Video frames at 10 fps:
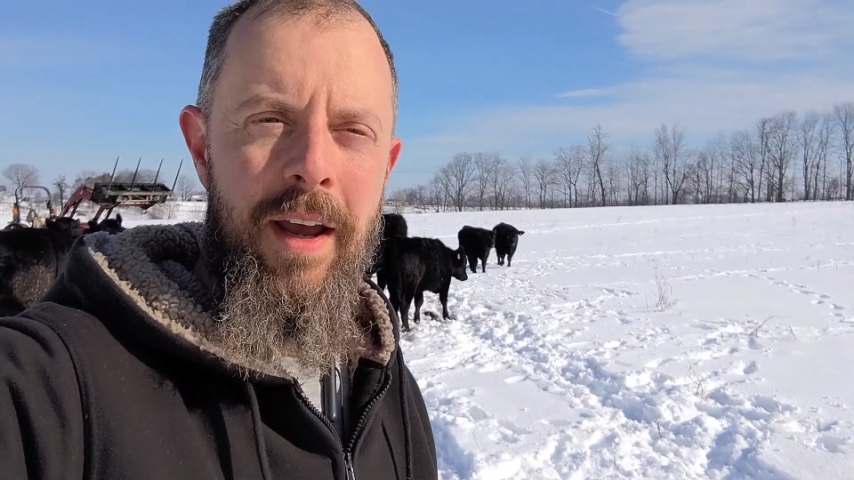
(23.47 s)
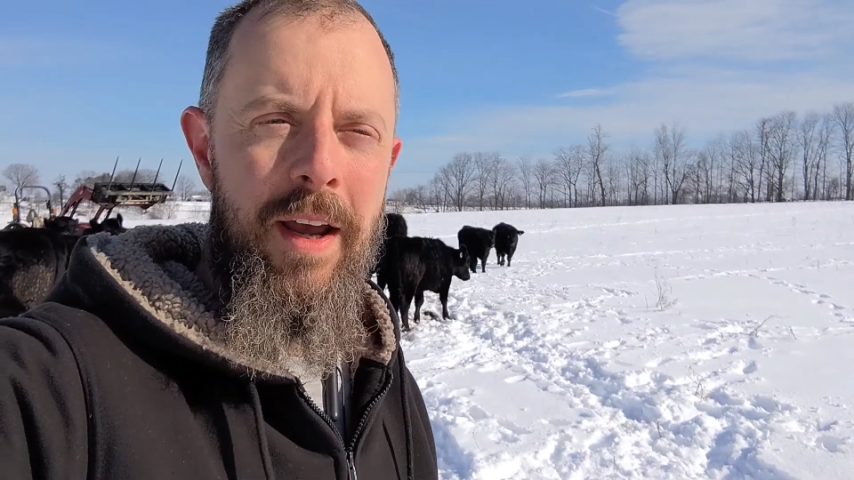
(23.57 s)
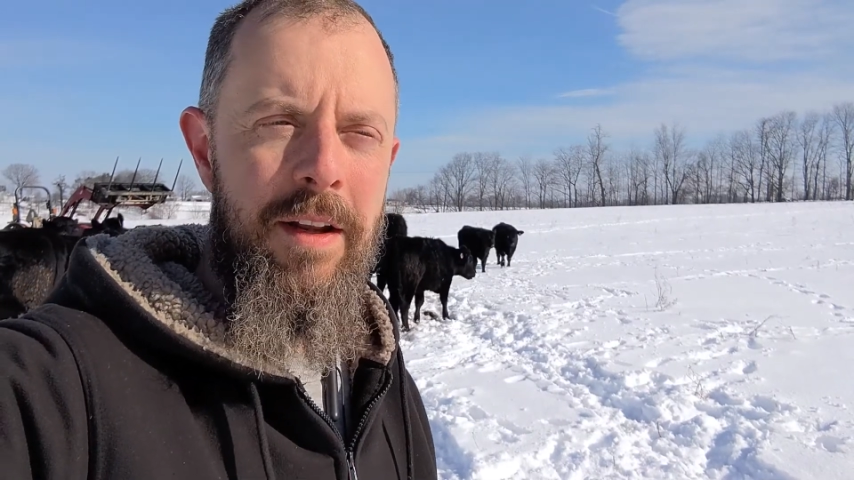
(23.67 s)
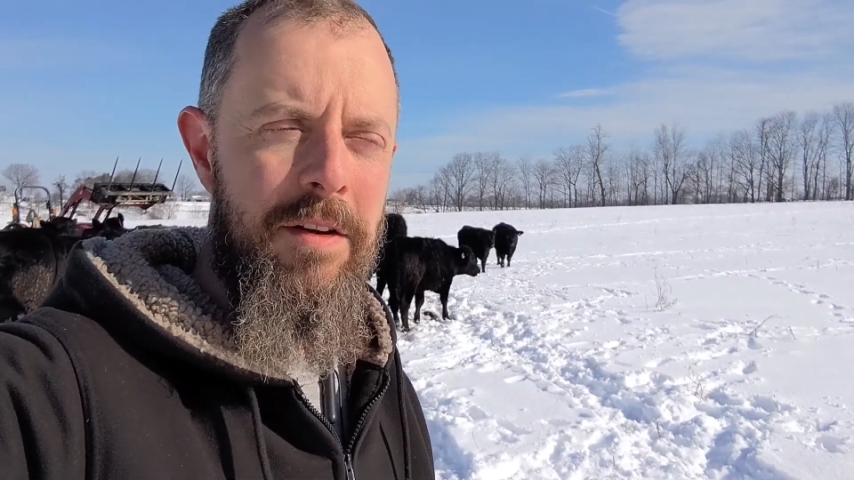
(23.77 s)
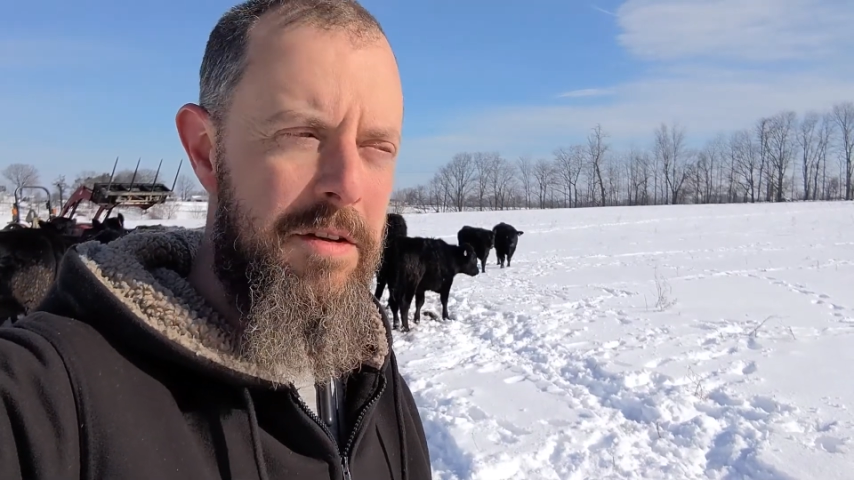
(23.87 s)

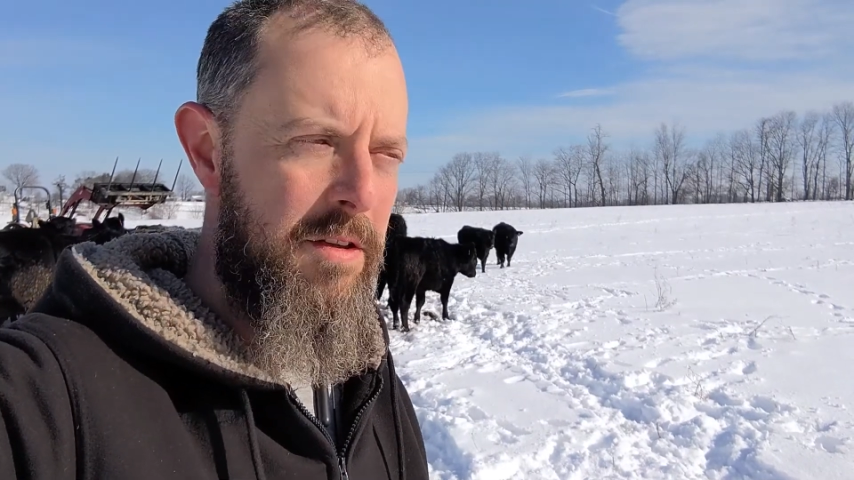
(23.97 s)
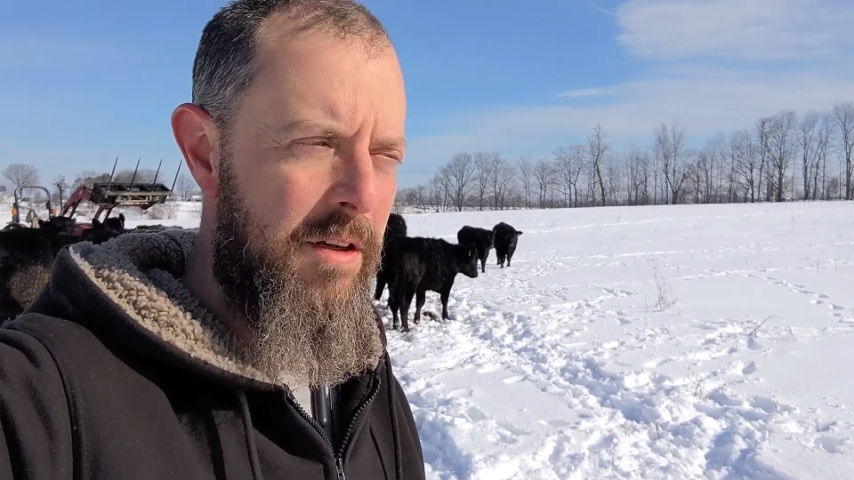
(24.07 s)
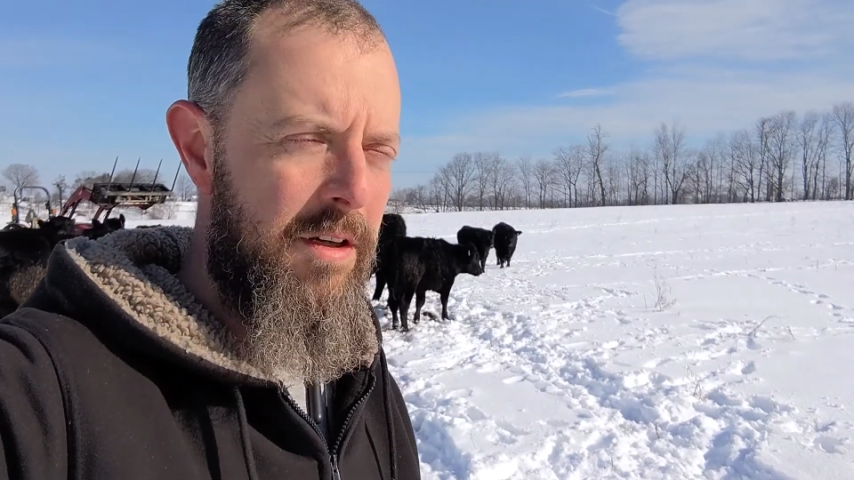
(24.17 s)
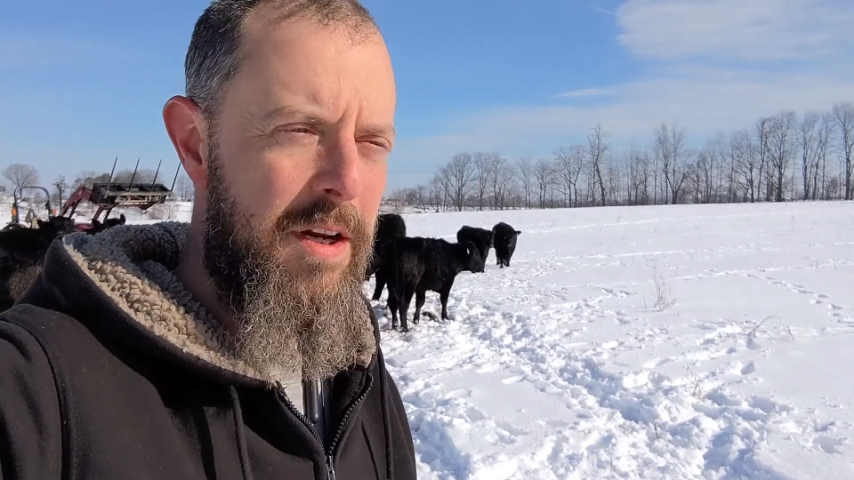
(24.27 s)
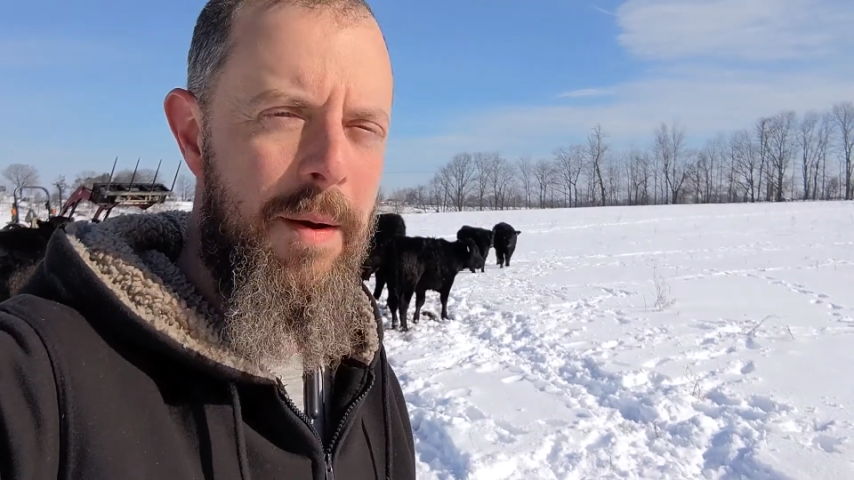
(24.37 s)
And this is a
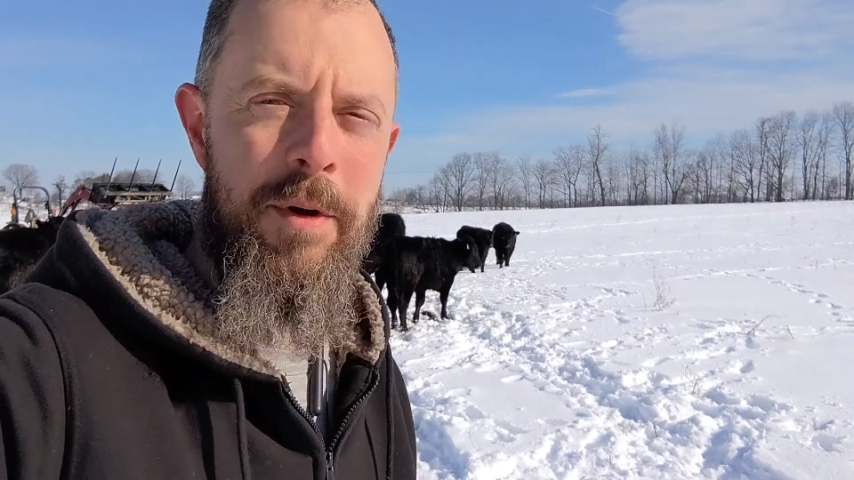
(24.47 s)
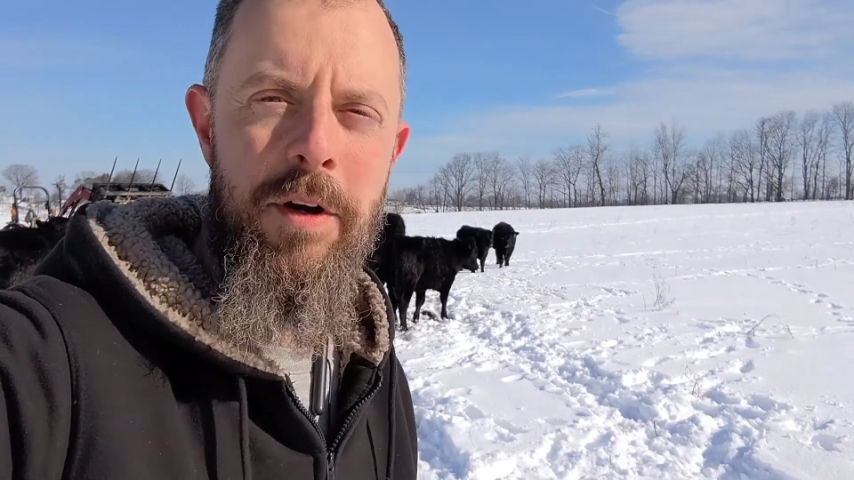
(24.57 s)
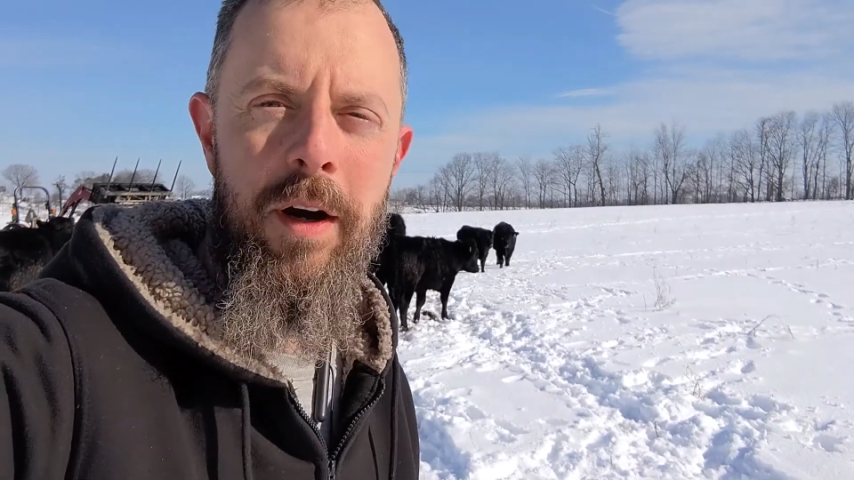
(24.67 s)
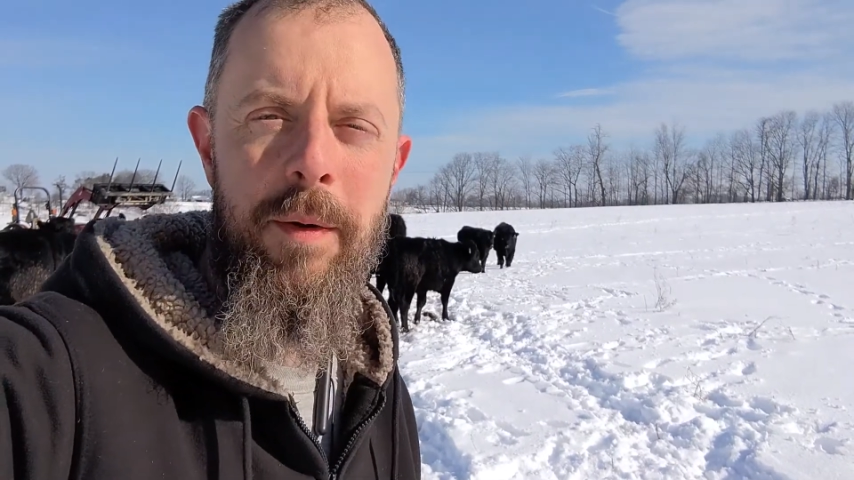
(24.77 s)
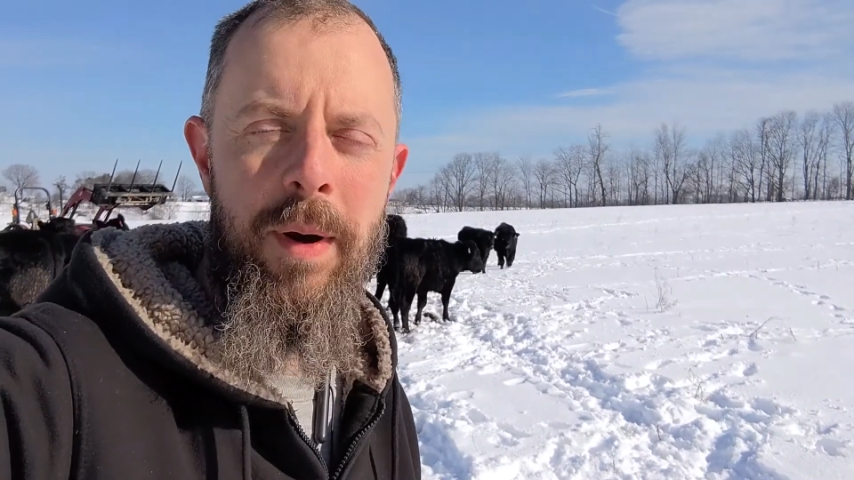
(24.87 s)
good time to
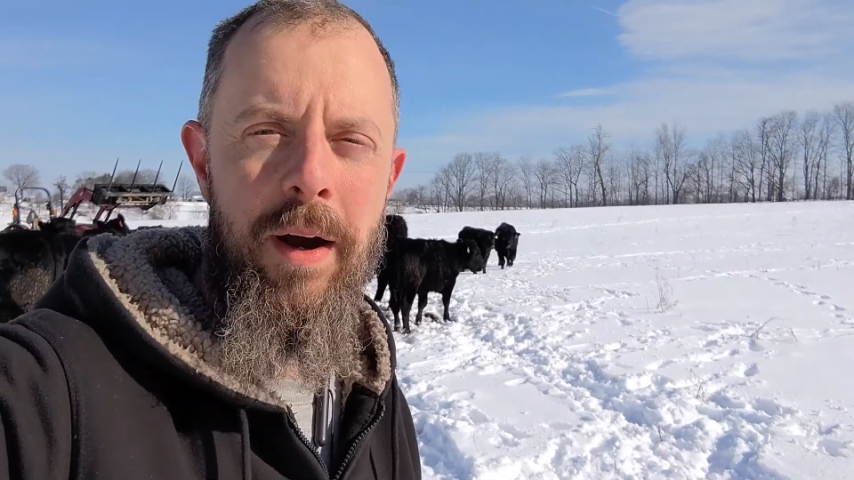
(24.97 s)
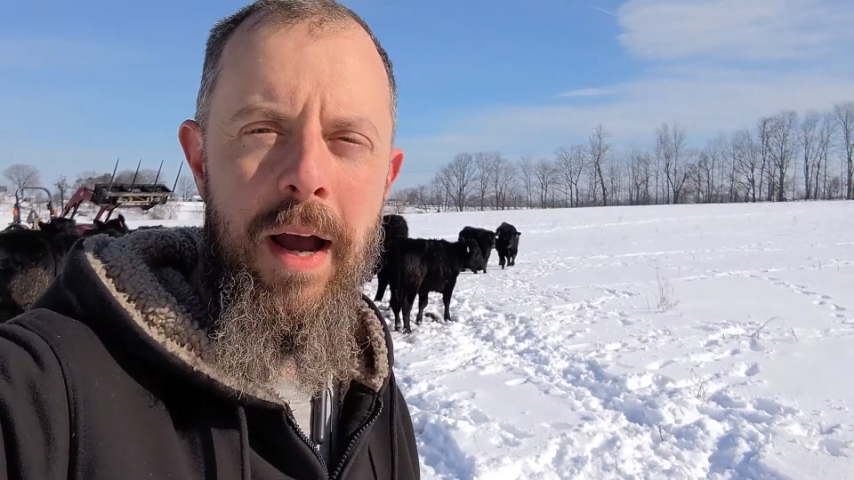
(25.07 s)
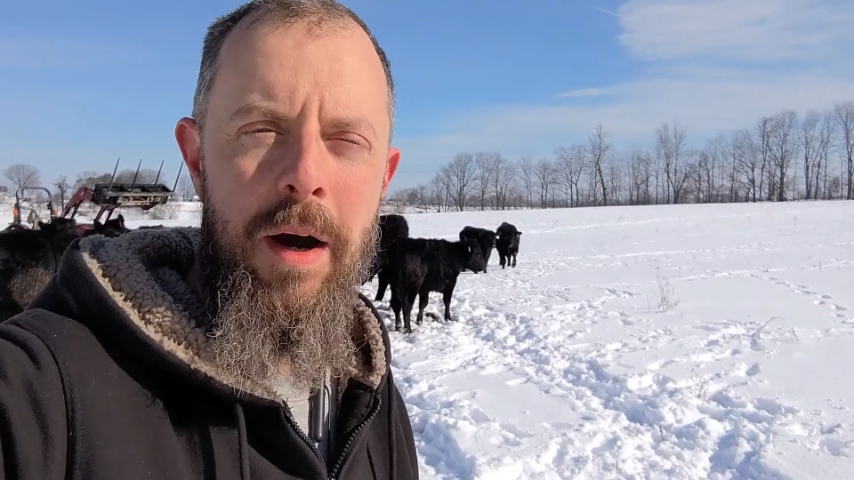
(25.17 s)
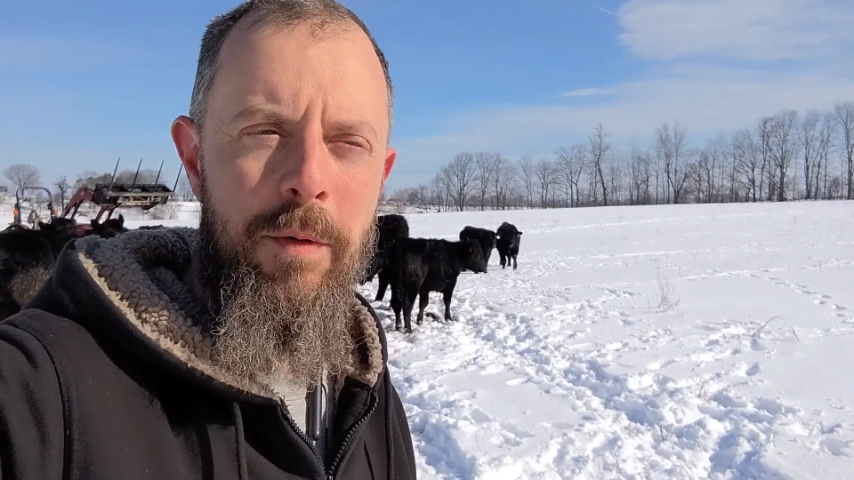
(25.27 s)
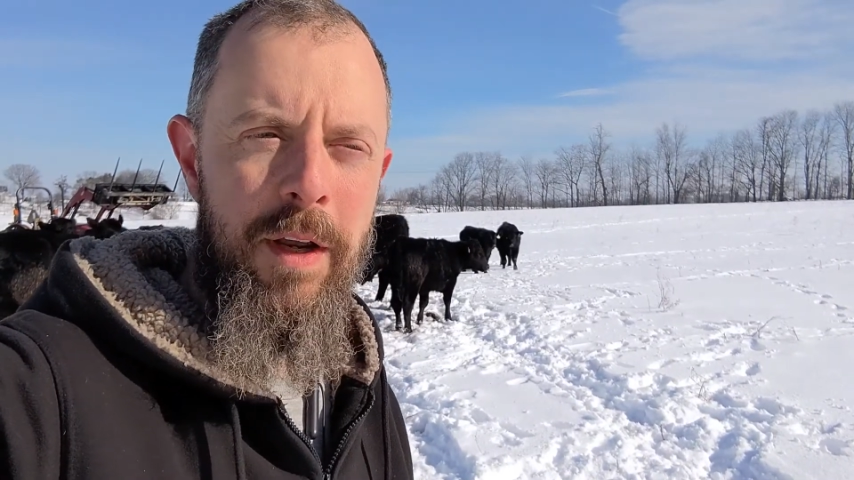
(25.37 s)
talk about
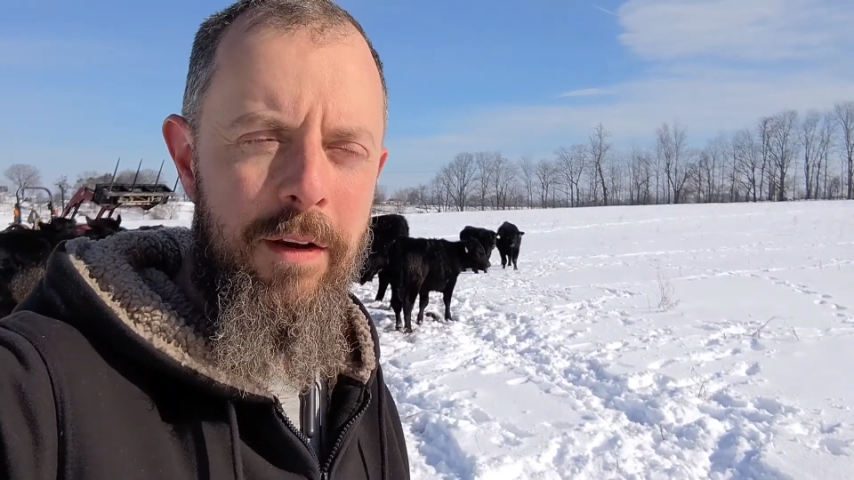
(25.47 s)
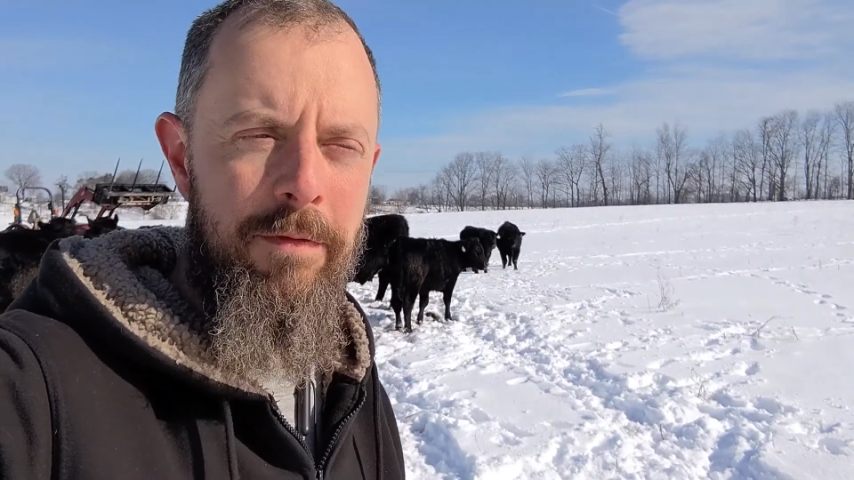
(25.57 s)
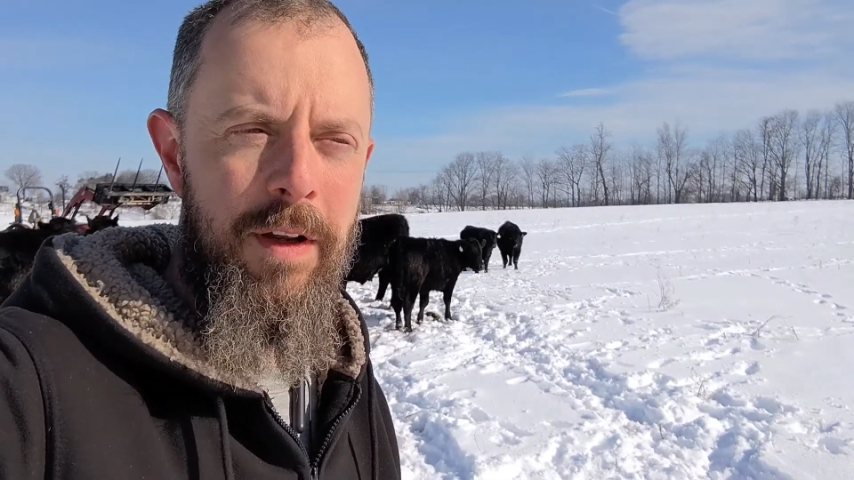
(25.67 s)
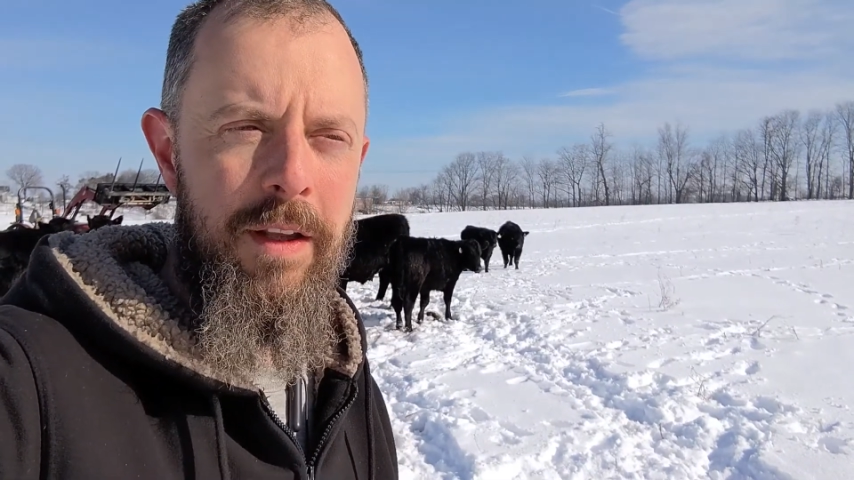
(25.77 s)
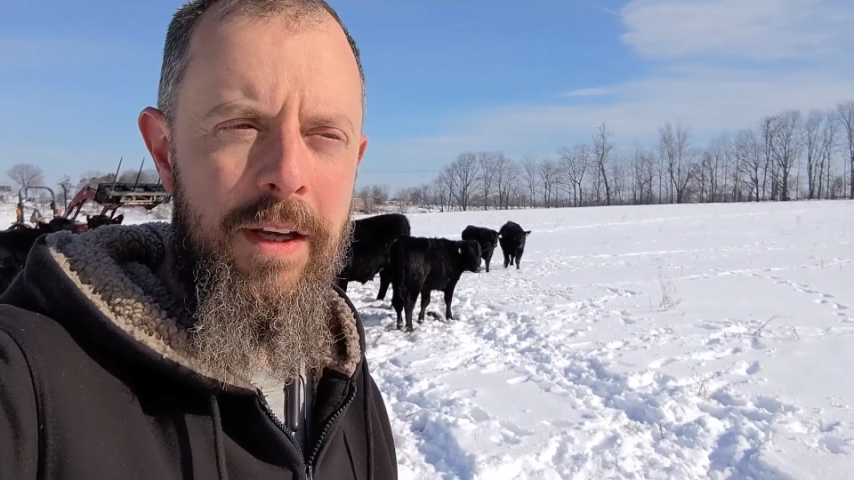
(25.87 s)
how we feed